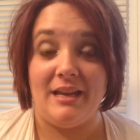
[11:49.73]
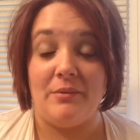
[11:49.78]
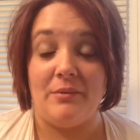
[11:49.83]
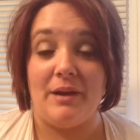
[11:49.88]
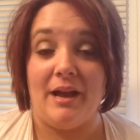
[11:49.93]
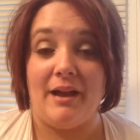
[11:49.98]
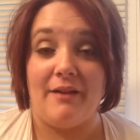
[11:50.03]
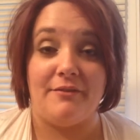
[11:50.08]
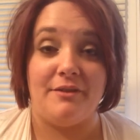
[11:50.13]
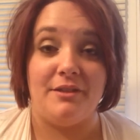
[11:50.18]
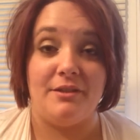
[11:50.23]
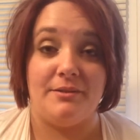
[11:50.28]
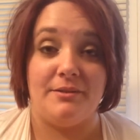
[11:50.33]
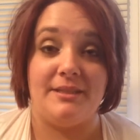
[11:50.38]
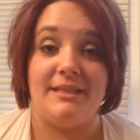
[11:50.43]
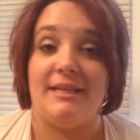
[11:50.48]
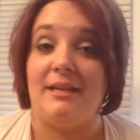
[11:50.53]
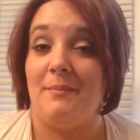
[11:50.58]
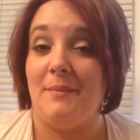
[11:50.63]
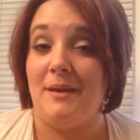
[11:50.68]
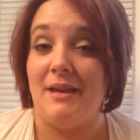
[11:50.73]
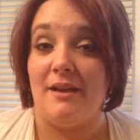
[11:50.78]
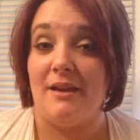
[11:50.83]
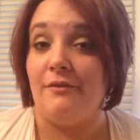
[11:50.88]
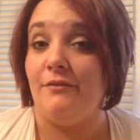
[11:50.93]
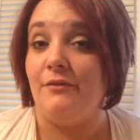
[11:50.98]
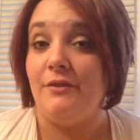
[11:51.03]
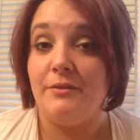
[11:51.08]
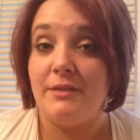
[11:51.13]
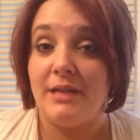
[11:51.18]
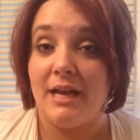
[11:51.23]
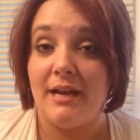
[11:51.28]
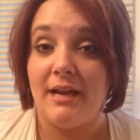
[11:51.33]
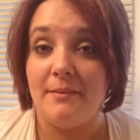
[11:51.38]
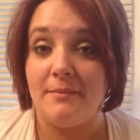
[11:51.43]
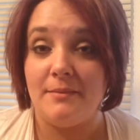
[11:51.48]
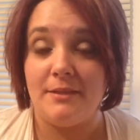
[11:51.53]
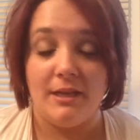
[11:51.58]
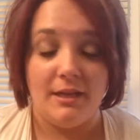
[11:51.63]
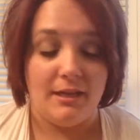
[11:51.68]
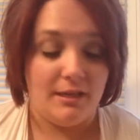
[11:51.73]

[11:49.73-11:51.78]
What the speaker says: would have to stick me a few times